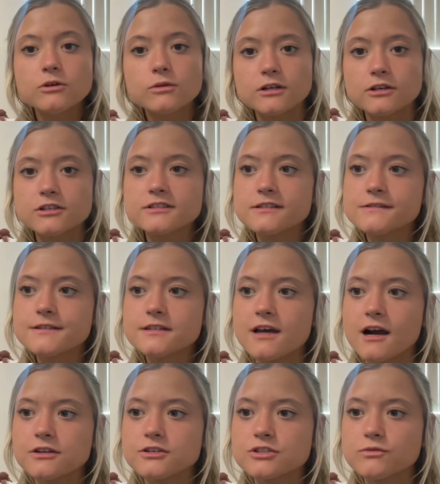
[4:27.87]
where nurses and
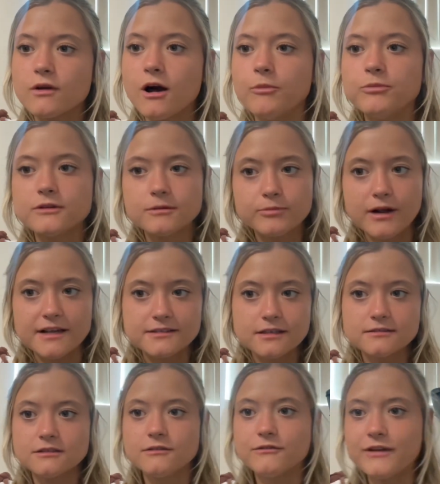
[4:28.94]
doctors will help with the process of